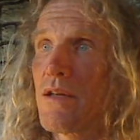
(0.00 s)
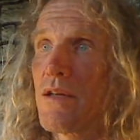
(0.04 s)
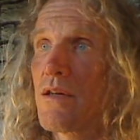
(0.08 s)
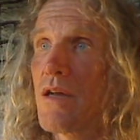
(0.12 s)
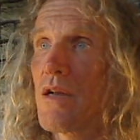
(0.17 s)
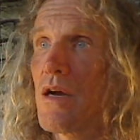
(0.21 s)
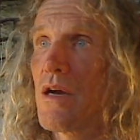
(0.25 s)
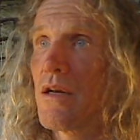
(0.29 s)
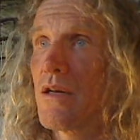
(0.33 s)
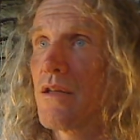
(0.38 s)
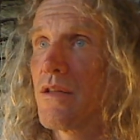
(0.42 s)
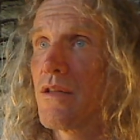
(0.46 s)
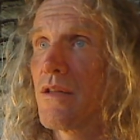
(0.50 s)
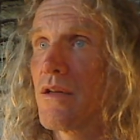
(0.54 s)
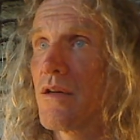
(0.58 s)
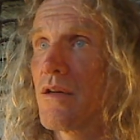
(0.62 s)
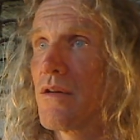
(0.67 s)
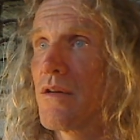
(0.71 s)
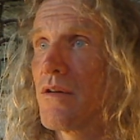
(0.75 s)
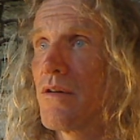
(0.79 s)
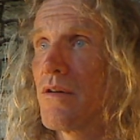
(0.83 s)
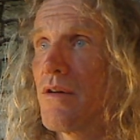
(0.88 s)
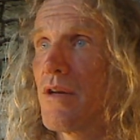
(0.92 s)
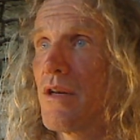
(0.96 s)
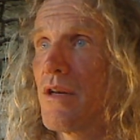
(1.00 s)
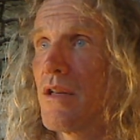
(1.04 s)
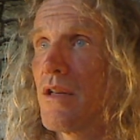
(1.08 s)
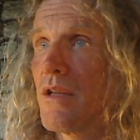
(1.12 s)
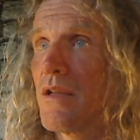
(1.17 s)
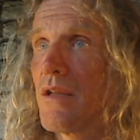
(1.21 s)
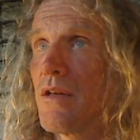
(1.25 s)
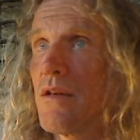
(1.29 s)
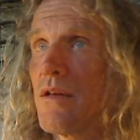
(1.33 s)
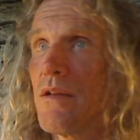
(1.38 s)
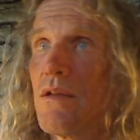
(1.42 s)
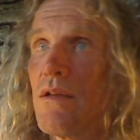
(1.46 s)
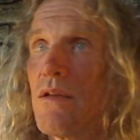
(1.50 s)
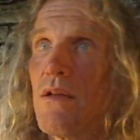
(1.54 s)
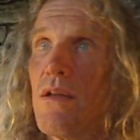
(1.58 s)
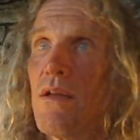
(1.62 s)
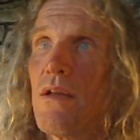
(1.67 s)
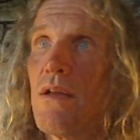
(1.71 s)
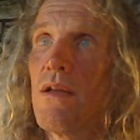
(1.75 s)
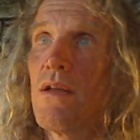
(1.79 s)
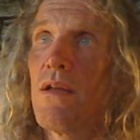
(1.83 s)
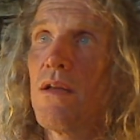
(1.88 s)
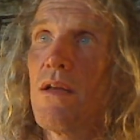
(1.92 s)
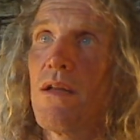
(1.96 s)
God in there. You're an idiot.
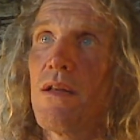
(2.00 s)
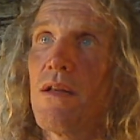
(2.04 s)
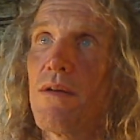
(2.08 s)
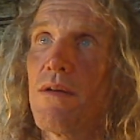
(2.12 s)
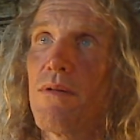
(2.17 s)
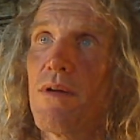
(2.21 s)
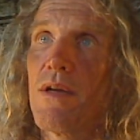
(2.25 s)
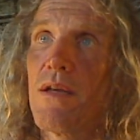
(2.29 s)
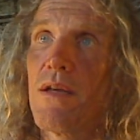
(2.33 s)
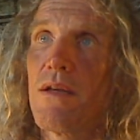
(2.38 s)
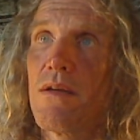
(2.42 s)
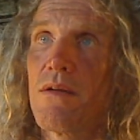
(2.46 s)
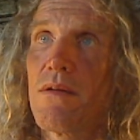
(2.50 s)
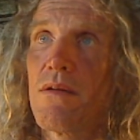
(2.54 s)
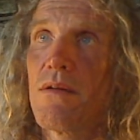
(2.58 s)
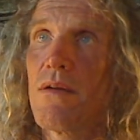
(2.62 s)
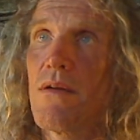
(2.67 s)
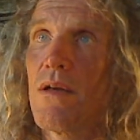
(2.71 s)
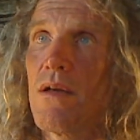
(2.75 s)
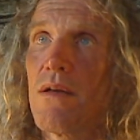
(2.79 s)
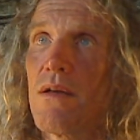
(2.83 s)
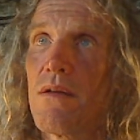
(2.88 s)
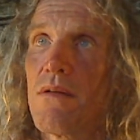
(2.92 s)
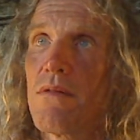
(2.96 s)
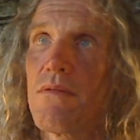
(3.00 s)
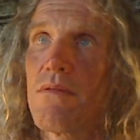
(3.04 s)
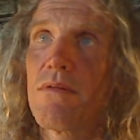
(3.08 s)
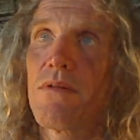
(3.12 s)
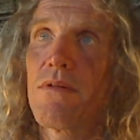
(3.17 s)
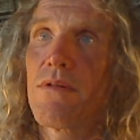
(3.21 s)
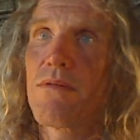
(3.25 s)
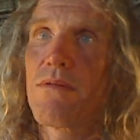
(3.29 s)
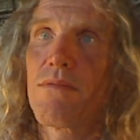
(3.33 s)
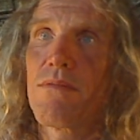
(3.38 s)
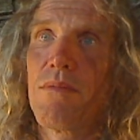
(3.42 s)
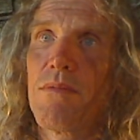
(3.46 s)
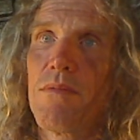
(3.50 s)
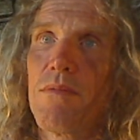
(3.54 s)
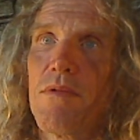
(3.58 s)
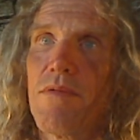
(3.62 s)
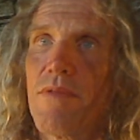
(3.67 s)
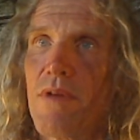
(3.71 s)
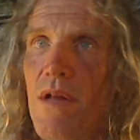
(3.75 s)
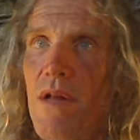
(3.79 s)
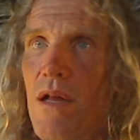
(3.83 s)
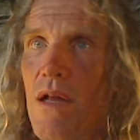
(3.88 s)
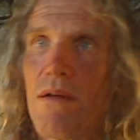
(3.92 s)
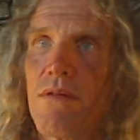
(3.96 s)
Anyway, just move
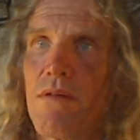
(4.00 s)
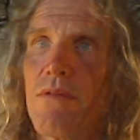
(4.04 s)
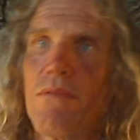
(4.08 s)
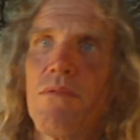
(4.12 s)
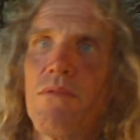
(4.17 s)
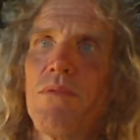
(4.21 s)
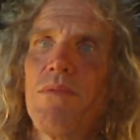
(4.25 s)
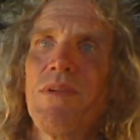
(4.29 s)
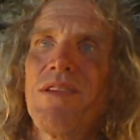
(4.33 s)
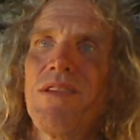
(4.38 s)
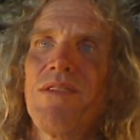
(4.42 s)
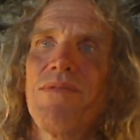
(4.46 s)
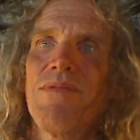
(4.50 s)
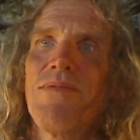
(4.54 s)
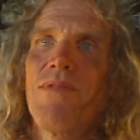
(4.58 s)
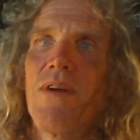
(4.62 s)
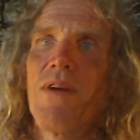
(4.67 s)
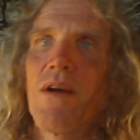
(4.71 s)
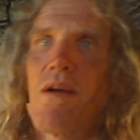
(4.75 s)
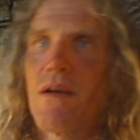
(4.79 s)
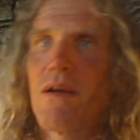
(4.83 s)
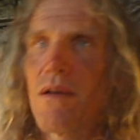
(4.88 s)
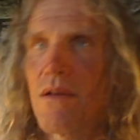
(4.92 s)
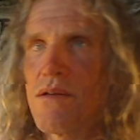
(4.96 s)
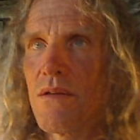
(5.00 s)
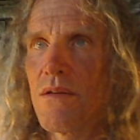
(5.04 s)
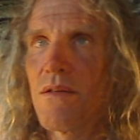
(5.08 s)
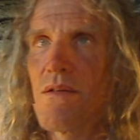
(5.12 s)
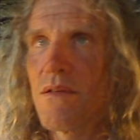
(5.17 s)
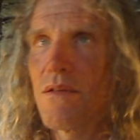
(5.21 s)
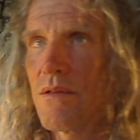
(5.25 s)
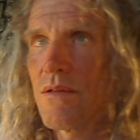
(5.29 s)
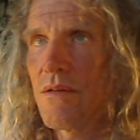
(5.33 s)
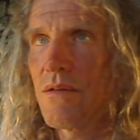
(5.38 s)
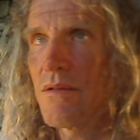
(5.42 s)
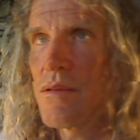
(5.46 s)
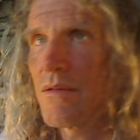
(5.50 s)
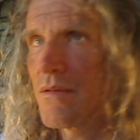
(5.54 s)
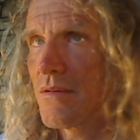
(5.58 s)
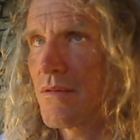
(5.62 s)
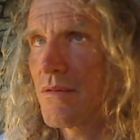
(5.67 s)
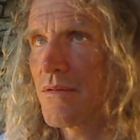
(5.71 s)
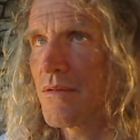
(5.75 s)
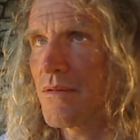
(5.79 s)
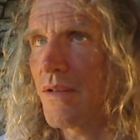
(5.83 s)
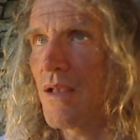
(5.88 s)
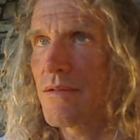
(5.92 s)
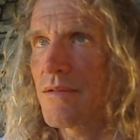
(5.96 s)
it. I don't. What the fuck?
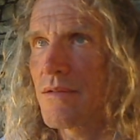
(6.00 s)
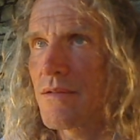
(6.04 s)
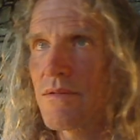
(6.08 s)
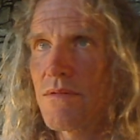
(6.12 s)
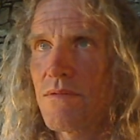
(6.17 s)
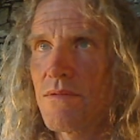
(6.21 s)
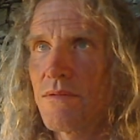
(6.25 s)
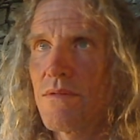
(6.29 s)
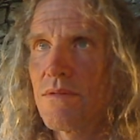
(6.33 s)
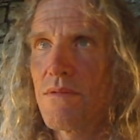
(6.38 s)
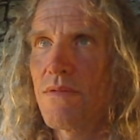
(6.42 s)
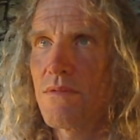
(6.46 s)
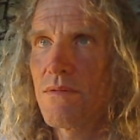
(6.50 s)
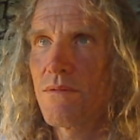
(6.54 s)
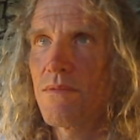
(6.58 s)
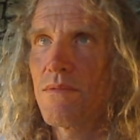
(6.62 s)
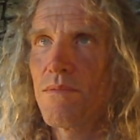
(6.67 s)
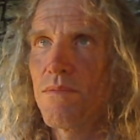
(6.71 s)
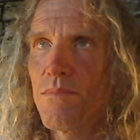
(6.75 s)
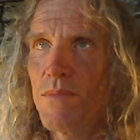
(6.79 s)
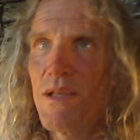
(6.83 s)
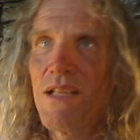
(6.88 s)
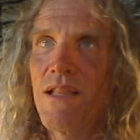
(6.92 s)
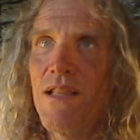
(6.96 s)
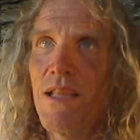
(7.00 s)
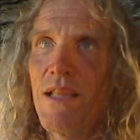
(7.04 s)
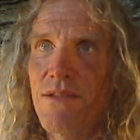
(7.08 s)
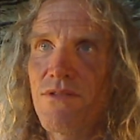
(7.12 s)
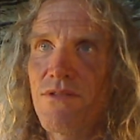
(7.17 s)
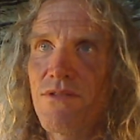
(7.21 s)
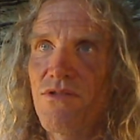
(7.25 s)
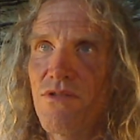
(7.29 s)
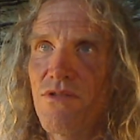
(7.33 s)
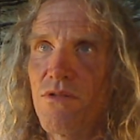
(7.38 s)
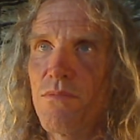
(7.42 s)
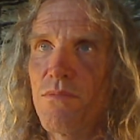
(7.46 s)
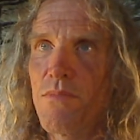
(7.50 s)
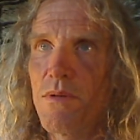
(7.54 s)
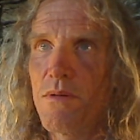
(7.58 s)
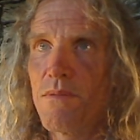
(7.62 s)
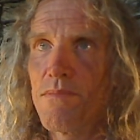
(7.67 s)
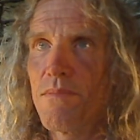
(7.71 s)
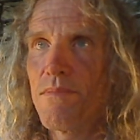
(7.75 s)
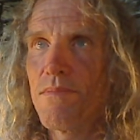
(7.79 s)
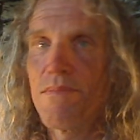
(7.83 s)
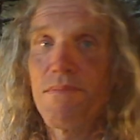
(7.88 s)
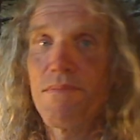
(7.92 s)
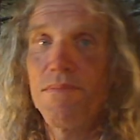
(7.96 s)
Yes. Be less stupid,
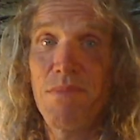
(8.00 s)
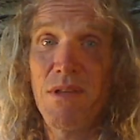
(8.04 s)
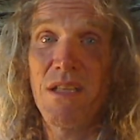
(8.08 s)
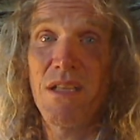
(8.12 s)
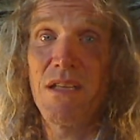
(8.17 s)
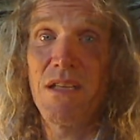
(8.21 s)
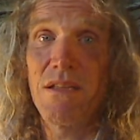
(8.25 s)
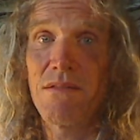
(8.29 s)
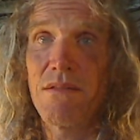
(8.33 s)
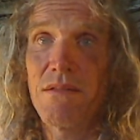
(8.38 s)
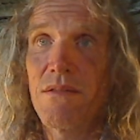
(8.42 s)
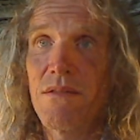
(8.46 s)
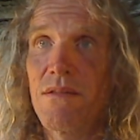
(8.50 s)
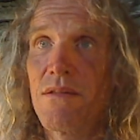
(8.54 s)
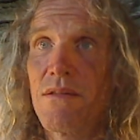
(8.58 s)
please.